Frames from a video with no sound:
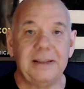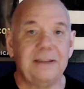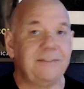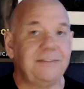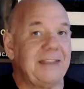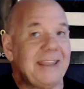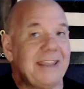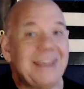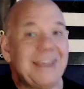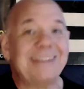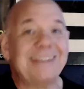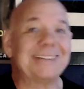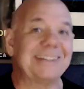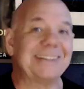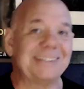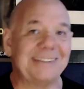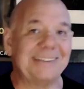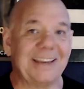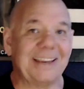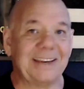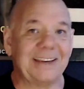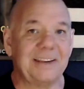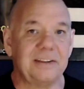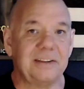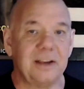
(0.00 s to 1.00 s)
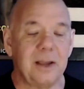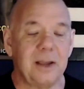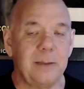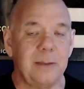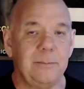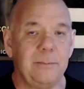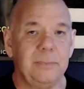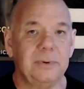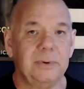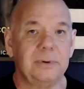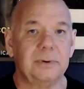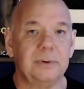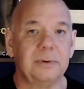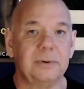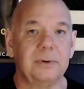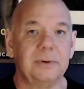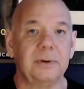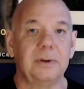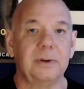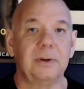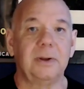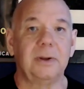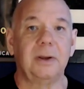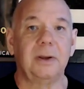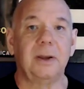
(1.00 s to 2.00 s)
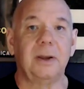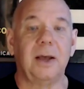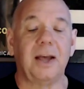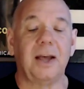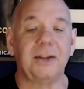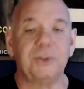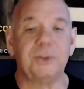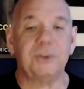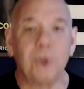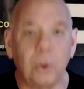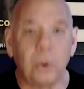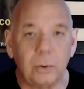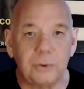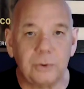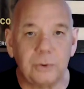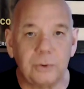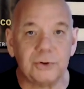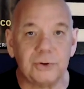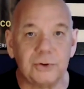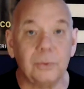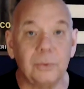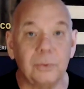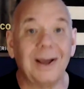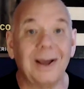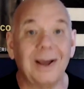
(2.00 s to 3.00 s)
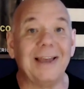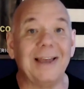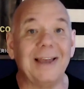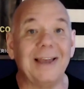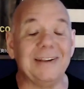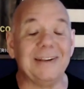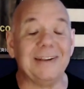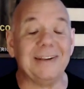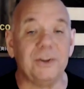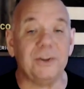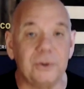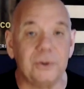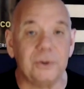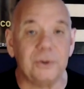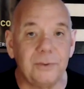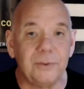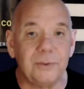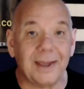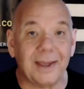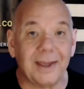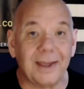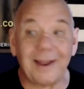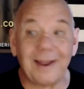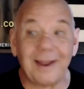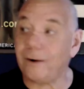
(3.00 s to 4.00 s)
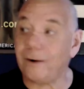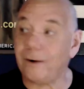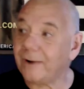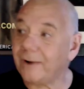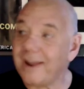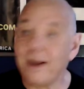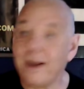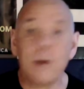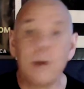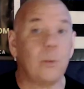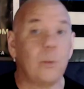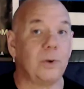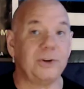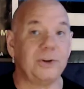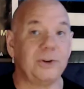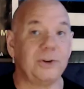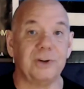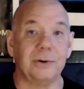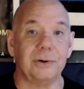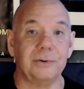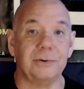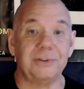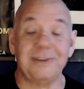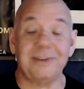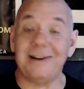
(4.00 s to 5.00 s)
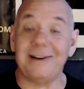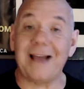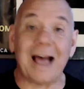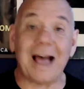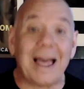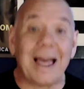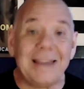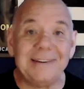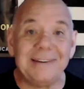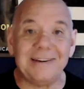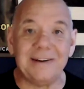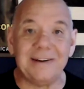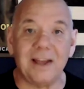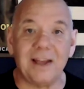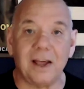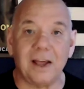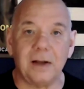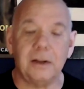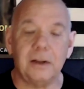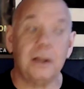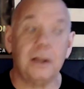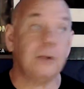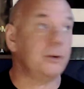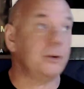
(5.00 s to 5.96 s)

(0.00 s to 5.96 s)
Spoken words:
They ask a second time, I told you I didn't do that. I don't care what Jones did. I did not.